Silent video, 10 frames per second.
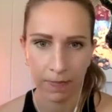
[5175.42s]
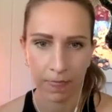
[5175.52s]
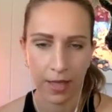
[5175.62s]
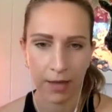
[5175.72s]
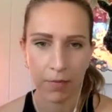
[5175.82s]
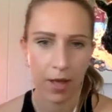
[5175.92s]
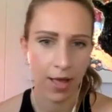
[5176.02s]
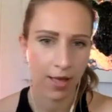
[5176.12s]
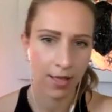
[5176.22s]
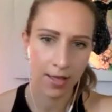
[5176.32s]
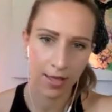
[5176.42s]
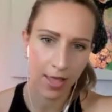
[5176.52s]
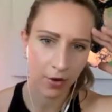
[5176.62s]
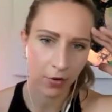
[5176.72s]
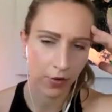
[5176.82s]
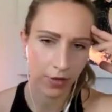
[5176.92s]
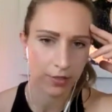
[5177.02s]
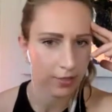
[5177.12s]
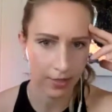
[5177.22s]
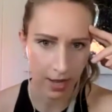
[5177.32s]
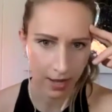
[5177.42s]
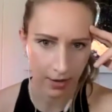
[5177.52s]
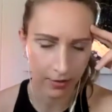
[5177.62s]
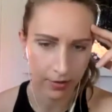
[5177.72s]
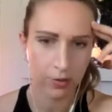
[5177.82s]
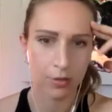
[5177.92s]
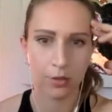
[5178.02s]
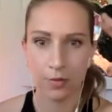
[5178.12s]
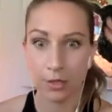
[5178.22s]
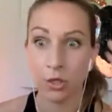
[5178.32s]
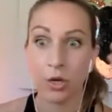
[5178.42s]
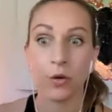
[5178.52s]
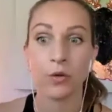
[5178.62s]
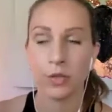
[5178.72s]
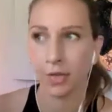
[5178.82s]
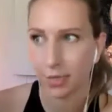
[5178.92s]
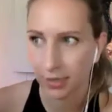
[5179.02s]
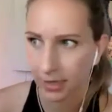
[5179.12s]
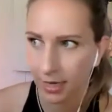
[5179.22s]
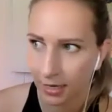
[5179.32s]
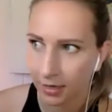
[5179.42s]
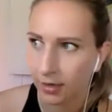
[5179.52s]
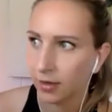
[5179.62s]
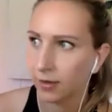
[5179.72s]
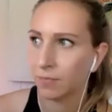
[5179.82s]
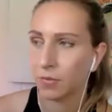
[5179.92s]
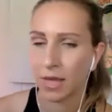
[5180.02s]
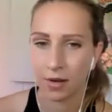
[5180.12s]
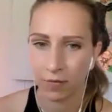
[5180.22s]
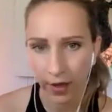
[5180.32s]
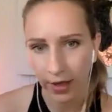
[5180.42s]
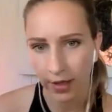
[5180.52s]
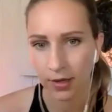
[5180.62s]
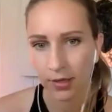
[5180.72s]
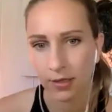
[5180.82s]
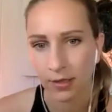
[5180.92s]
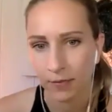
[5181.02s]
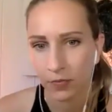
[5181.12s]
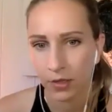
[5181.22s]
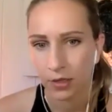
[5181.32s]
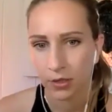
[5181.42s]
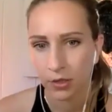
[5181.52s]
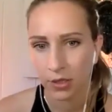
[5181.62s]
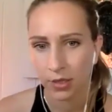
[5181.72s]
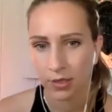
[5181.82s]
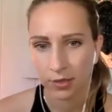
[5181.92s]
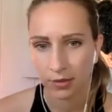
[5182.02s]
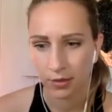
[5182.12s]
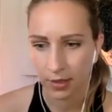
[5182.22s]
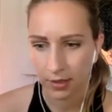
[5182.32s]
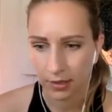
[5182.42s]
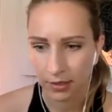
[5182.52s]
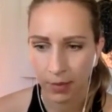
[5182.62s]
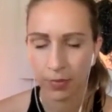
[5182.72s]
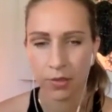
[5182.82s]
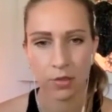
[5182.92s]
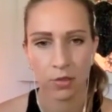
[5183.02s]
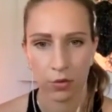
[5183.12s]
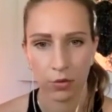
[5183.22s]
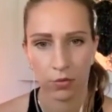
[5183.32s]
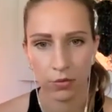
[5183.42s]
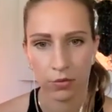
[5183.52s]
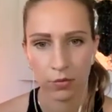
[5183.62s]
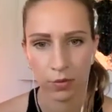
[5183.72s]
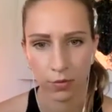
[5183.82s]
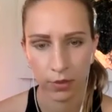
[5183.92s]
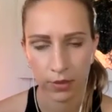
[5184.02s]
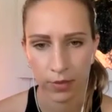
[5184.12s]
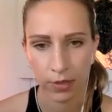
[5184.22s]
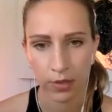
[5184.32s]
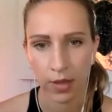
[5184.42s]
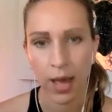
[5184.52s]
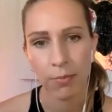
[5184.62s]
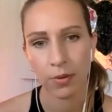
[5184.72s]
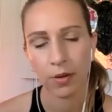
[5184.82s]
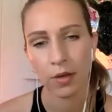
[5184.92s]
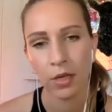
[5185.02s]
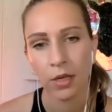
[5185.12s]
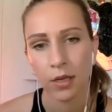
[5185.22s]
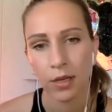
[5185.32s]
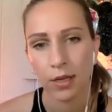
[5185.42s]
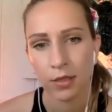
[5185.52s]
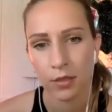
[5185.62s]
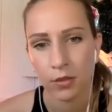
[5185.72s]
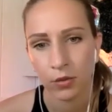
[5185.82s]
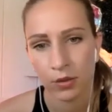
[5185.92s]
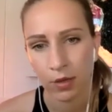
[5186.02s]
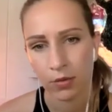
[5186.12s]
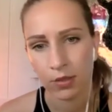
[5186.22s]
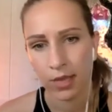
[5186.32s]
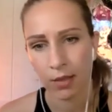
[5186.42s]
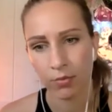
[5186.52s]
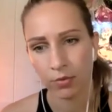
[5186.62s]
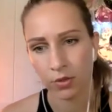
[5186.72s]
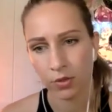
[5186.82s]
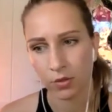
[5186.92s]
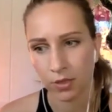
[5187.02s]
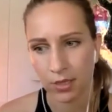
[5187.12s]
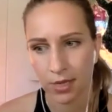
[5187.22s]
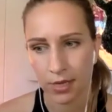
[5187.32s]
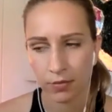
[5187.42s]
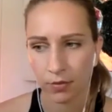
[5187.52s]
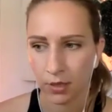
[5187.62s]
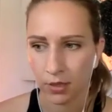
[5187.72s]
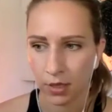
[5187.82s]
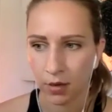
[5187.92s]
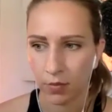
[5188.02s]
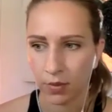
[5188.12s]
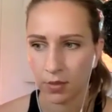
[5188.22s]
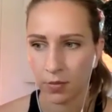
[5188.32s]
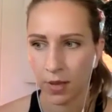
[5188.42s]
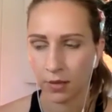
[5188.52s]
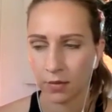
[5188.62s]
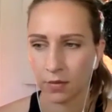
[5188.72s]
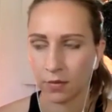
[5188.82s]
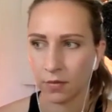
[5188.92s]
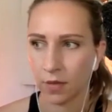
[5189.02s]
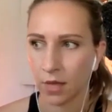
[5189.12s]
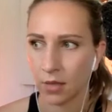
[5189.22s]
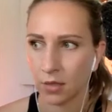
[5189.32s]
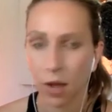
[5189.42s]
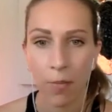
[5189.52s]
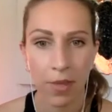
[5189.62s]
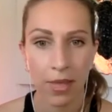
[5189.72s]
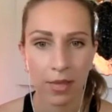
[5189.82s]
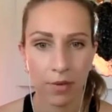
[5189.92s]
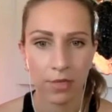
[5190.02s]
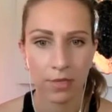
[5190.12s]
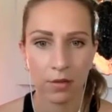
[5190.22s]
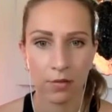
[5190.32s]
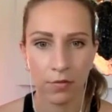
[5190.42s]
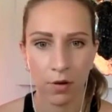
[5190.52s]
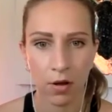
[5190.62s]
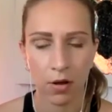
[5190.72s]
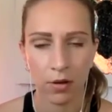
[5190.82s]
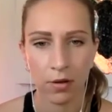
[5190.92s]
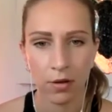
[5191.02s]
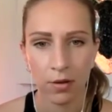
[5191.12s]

And my egoic desire to be chosen and seen and invited is just a stepping stone for what's meant to happen. And as soon as I was able to see it from this other perspective and stop making myself wrong,